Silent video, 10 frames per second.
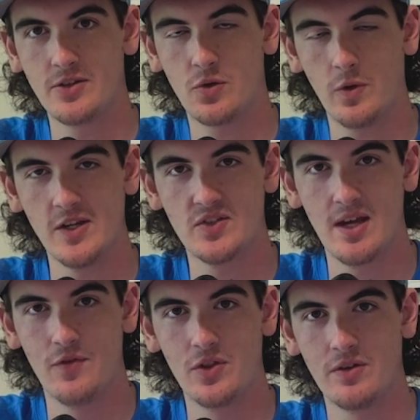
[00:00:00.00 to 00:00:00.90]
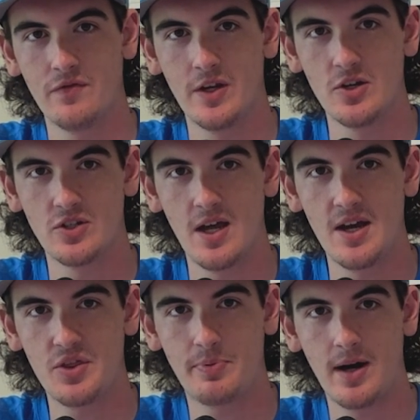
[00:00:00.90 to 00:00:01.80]
27th and finish
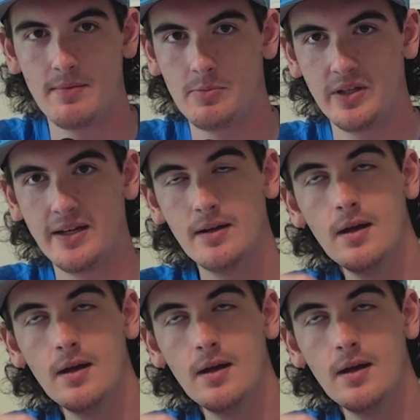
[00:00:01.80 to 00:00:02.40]
9th probably.